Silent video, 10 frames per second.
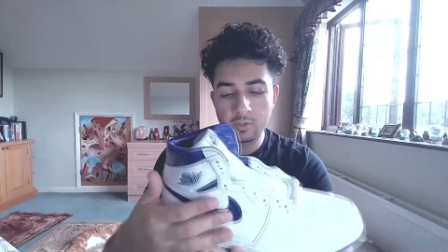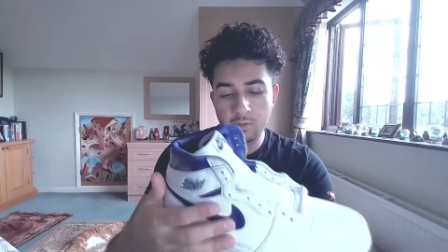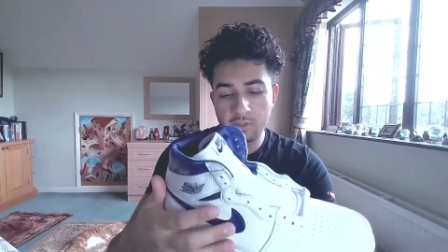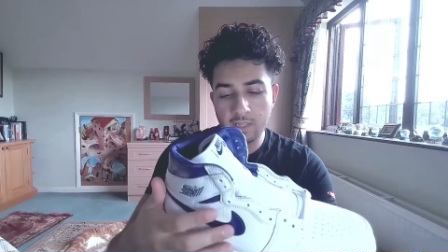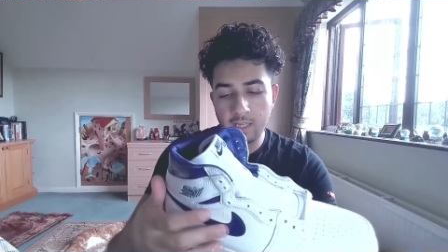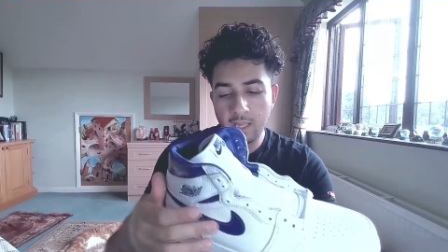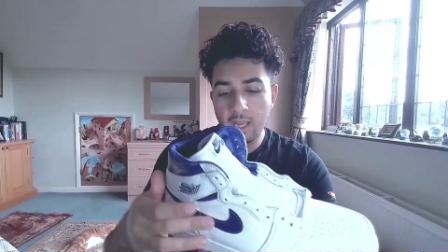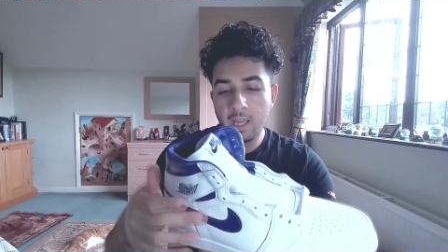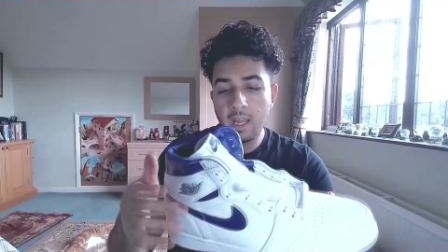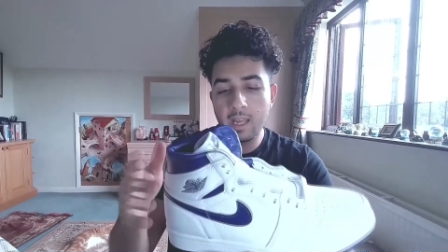So it's like
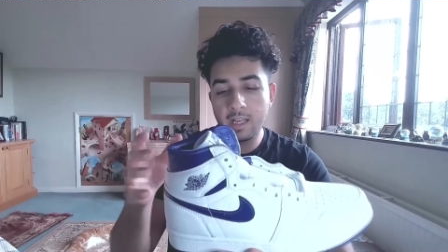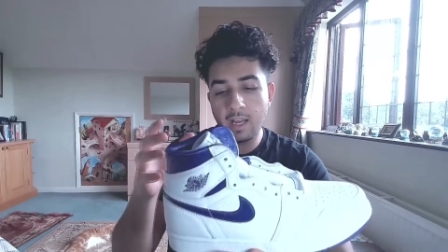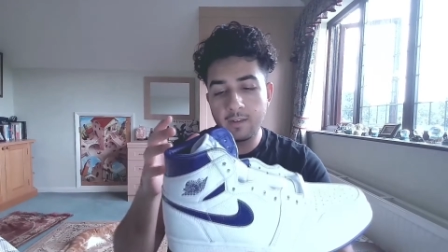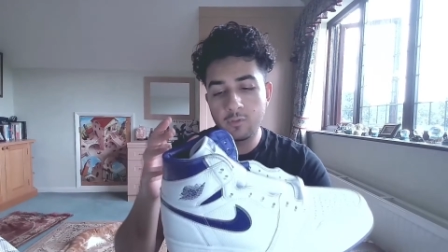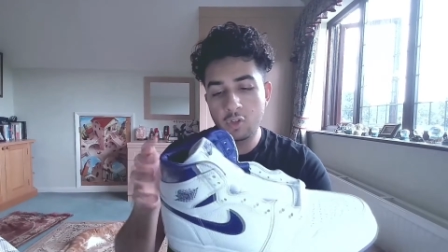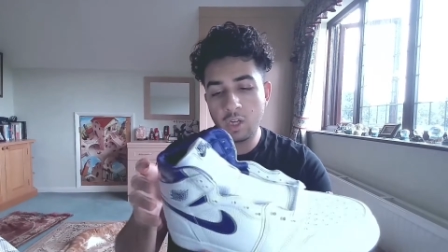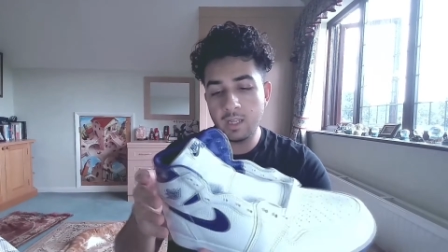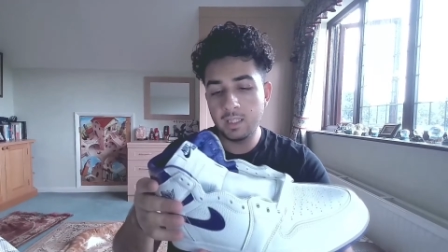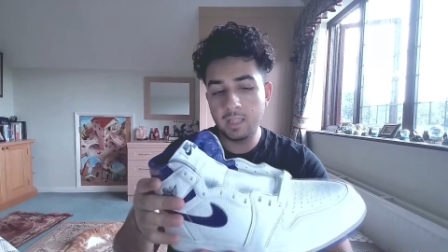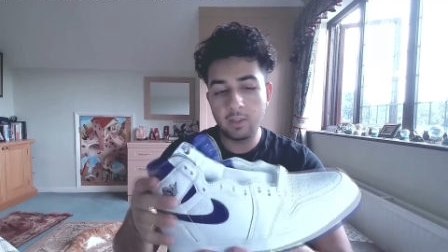a kind of
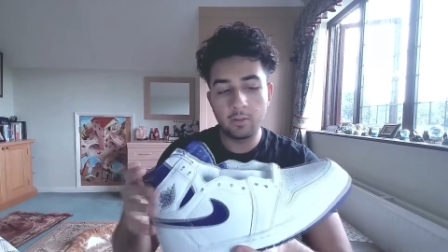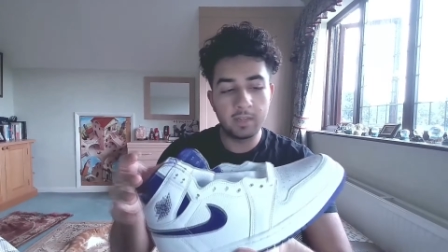shiny leather,